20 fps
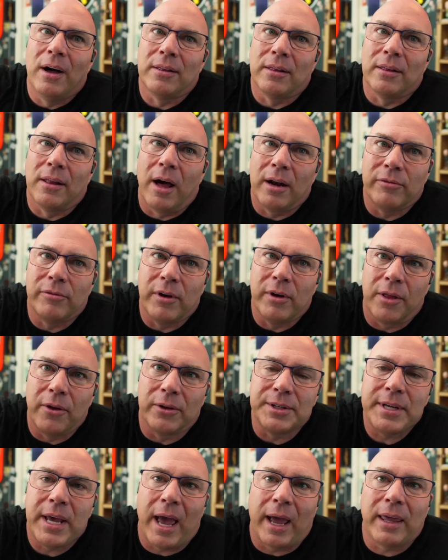a lot of
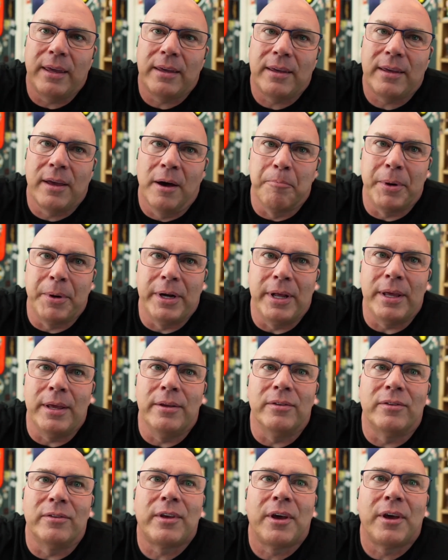other tech
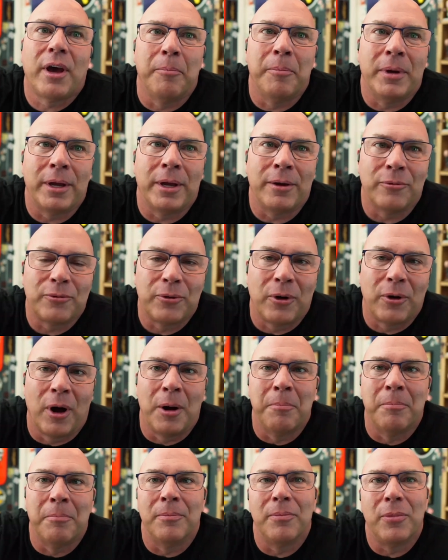companies coming
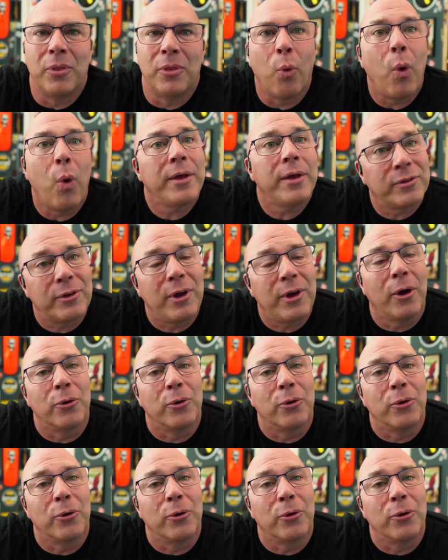from the West